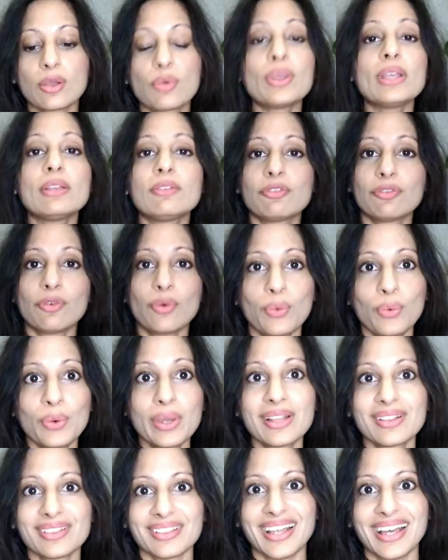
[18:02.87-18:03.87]
green for
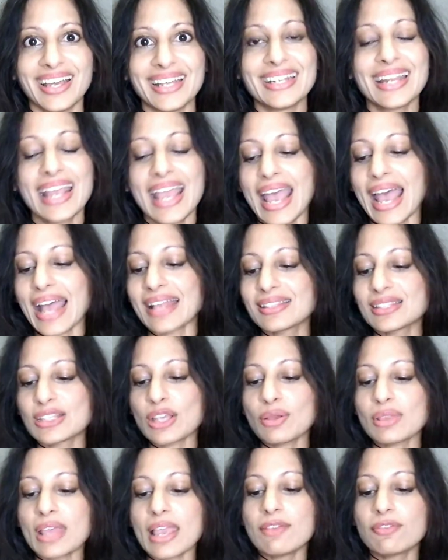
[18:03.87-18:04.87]
oil line. And
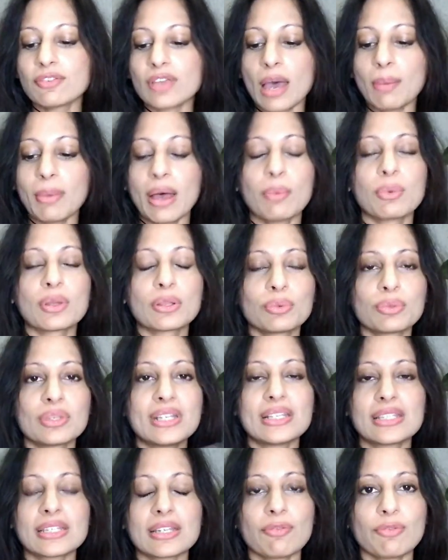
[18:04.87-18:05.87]
so they've come out with all
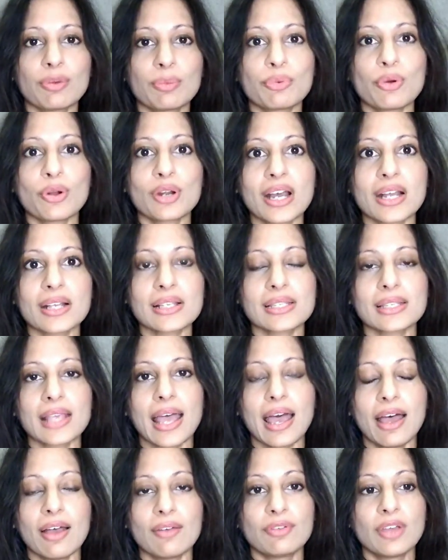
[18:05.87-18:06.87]
these different products that
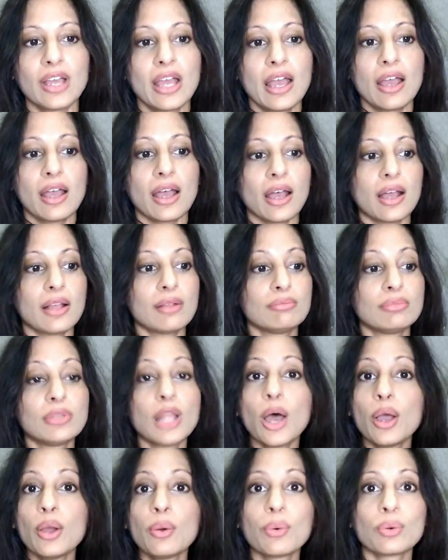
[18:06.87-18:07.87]
have
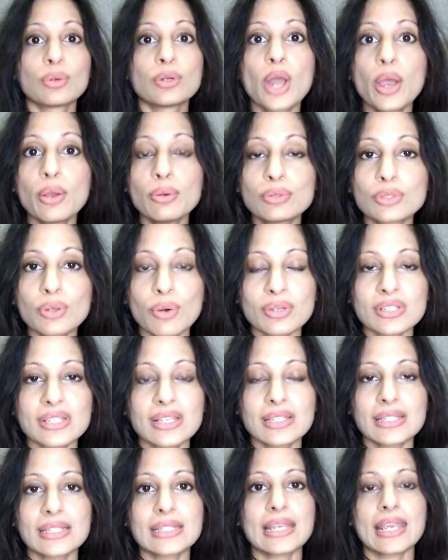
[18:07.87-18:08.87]
low or no
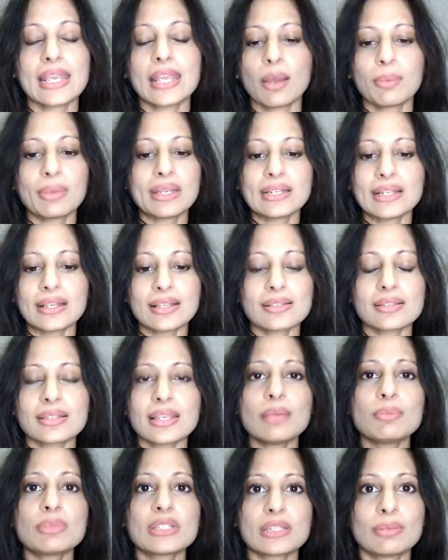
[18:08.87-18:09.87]
toxicity. I mean, it
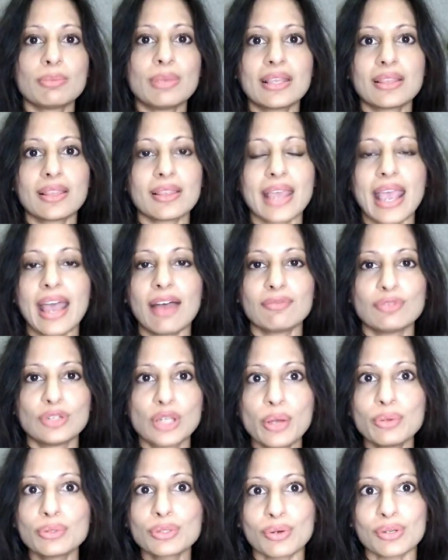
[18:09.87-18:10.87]
seems to me that they have
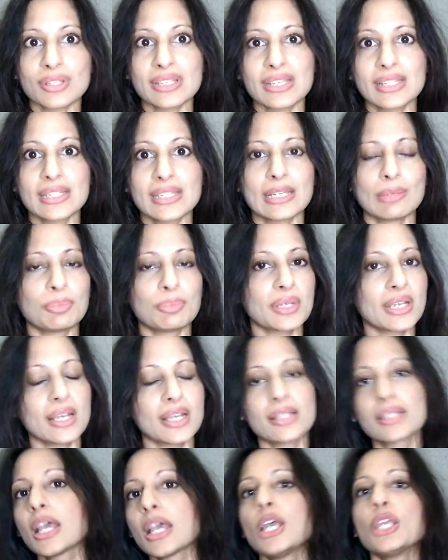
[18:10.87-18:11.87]
no toxicity
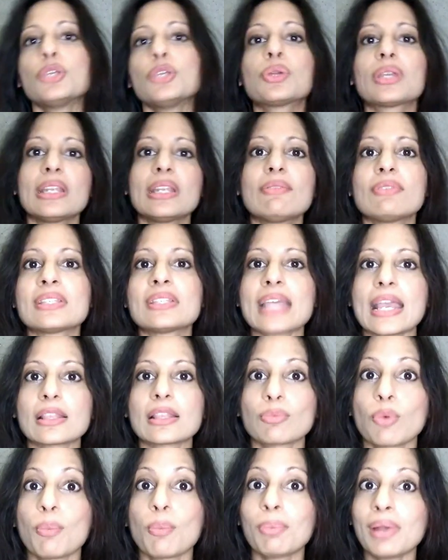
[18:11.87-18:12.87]
because you can even take
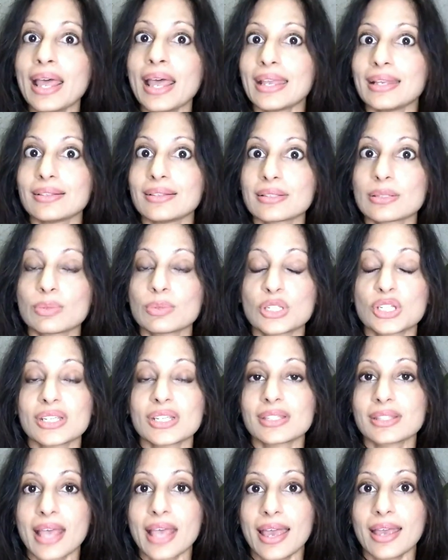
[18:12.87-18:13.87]
them on planes, which
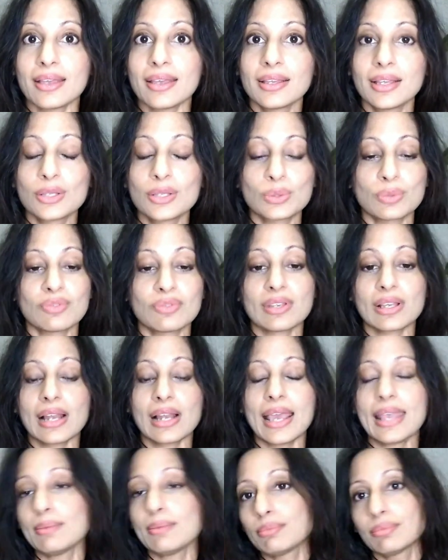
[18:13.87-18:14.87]
is their sort of
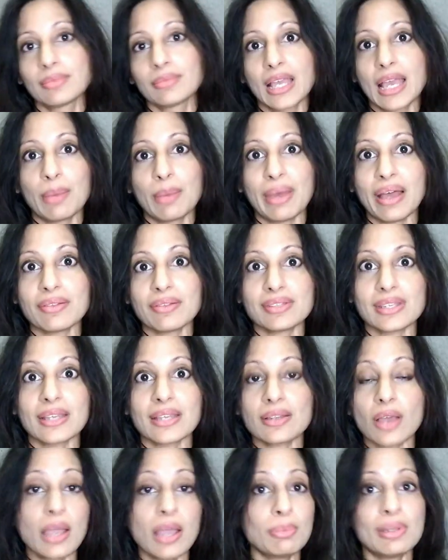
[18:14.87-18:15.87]
claim about
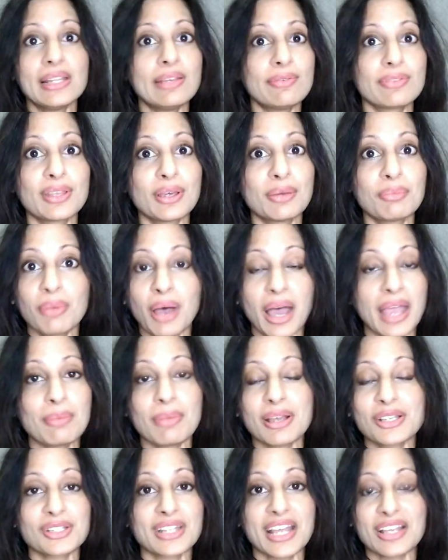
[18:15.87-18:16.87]
it. I believe them, I
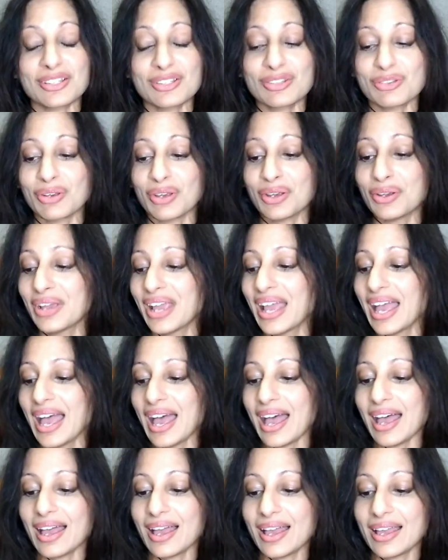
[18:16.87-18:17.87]
imagine that's true.
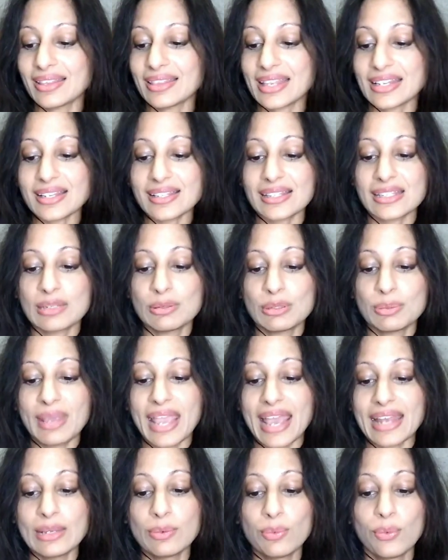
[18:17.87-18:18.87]
Uh, there doesn't seem to be
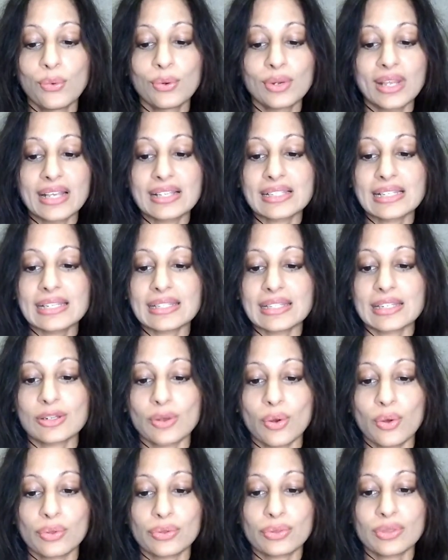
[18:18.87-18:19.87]
any warnings listed
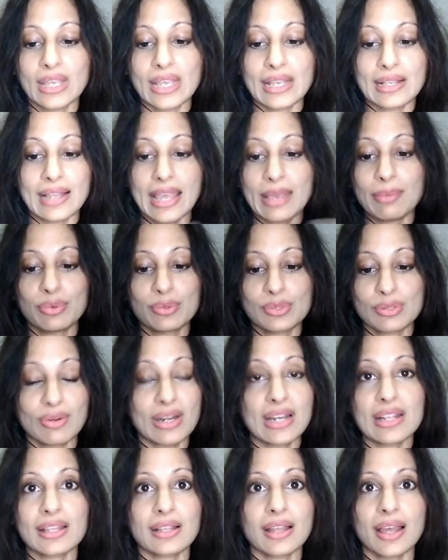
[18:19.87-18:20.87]
on the labels or
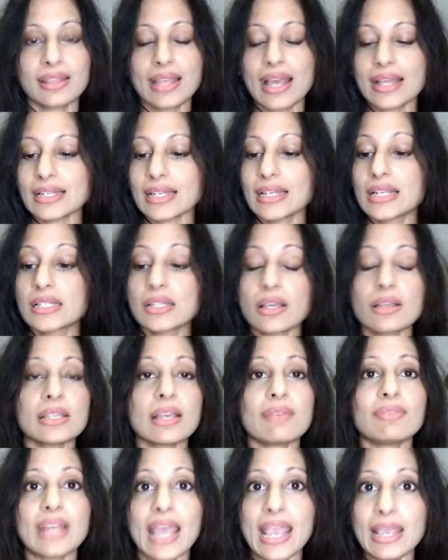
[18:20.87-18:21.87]
anything like that, and it does
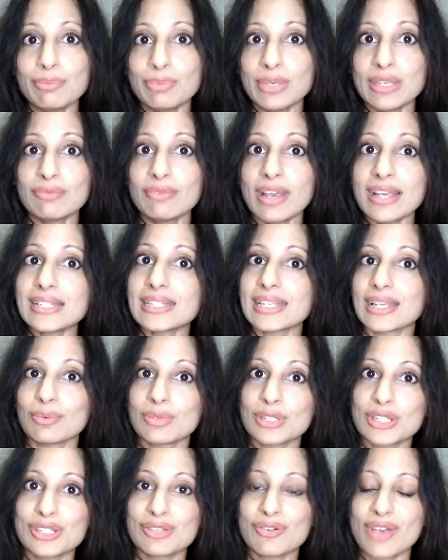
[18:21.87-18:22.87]
have an AP rating,
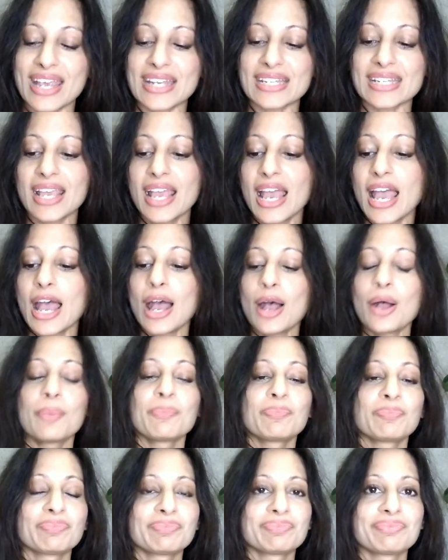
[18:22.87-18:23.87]
which is great.
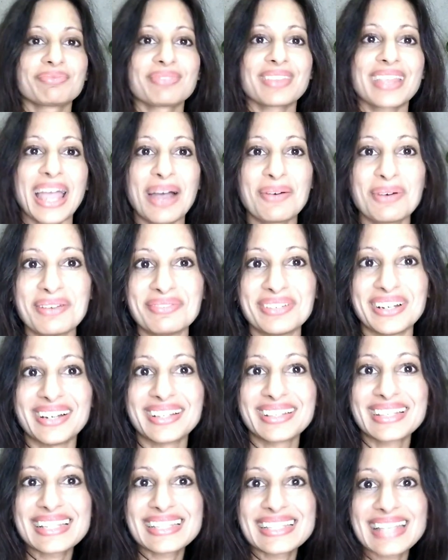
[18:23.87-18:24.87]

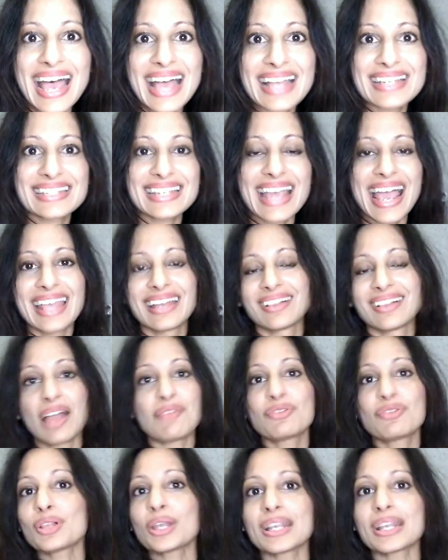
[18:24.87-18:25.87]
However, this sad tale, I
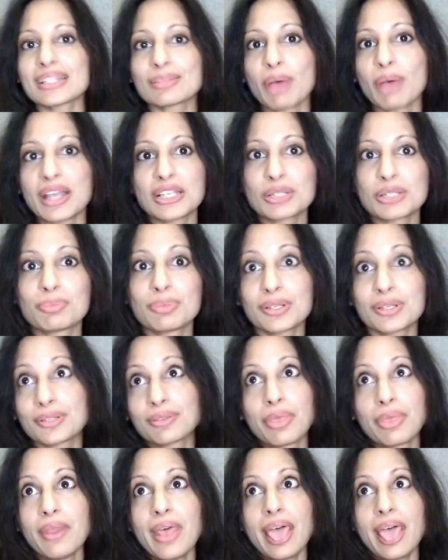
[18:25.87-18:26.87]
feel like it might just be,
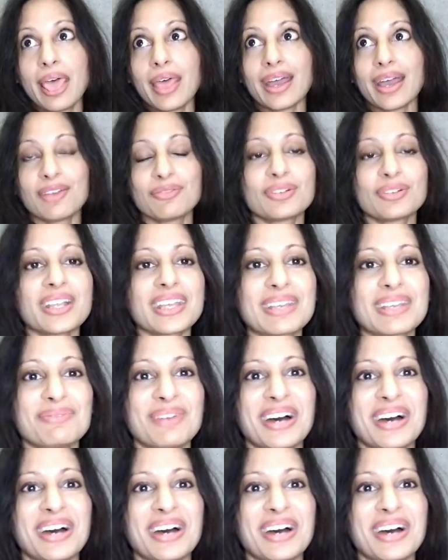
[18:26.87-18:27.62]
bleh, I feel like it